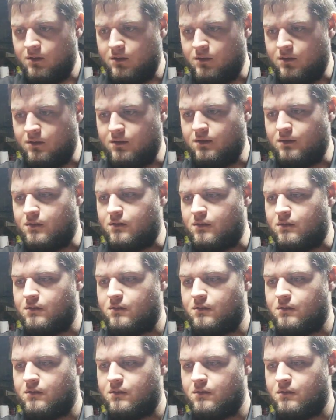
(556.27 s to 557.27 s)
this is, all
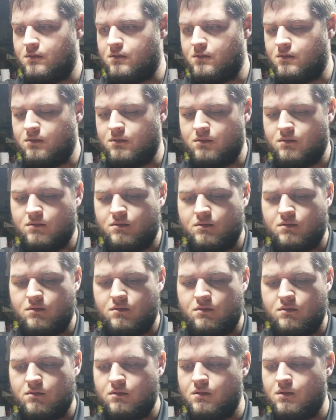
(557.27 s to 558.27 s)

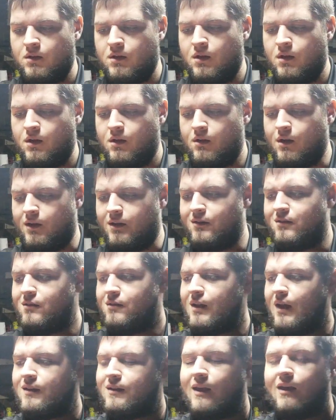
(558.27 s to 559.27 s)
uh, right. this is
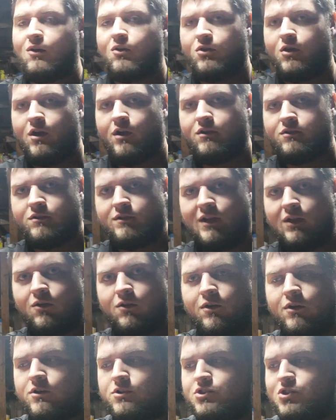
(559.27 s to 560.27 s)
not Dale Earnhardt, it's Dale
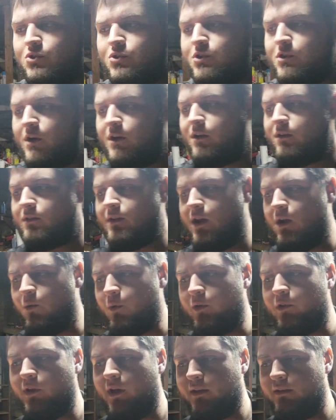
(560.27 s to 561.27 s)
Earnhardt Jr. I just now
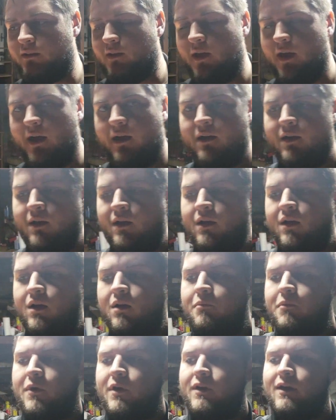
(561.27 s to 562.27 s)
realized that,
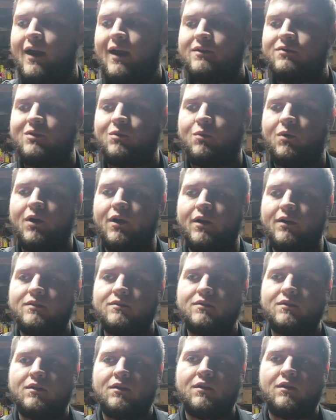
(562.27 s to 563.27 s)
but it actually
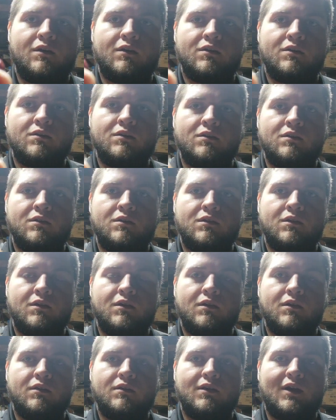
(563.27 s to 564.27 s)
works.
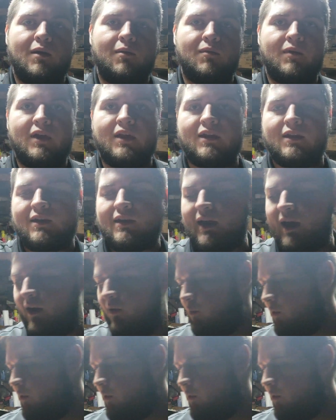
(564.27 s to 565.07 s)
Yep, it kind